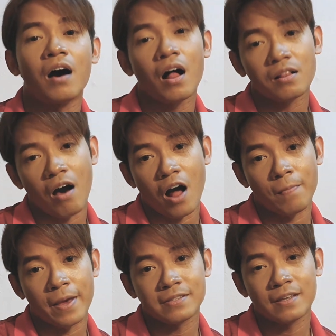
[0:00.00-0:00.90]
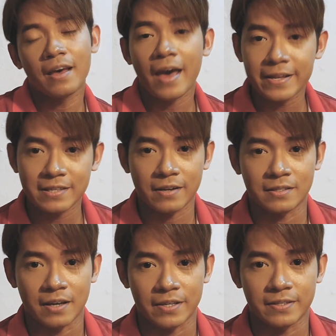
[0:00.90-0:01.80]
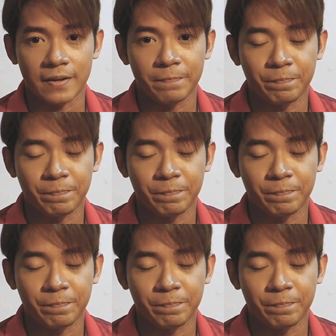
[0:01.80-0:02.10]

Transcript: alcohol based hand sanitizer.